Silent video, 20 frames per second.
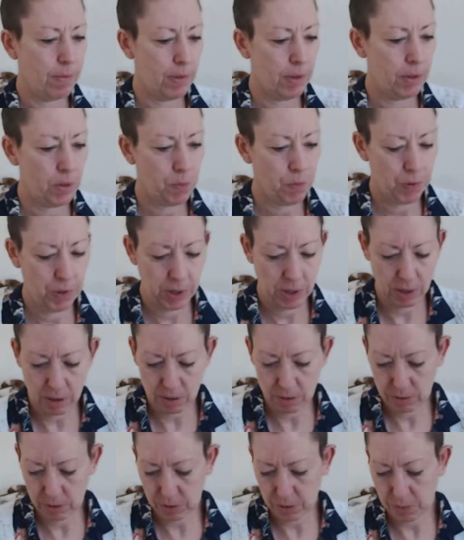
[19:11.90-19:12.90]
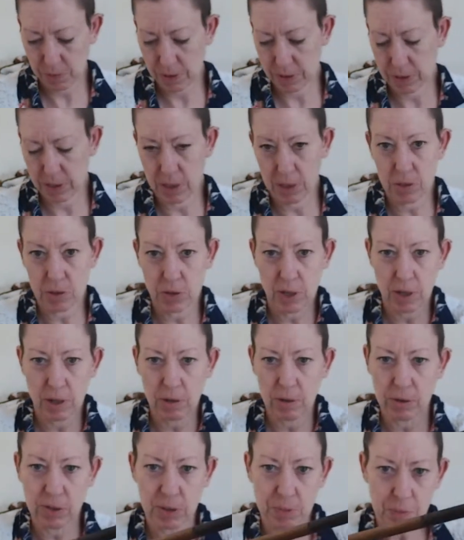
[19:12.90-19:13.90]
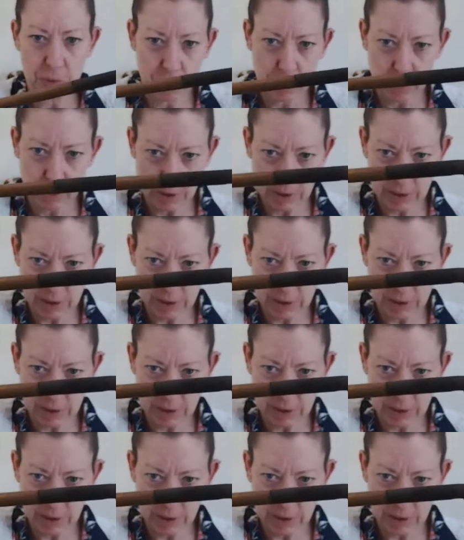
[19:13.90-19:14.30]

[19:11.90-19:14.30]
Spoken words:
That's pretty old as well. They're usually a lot smaller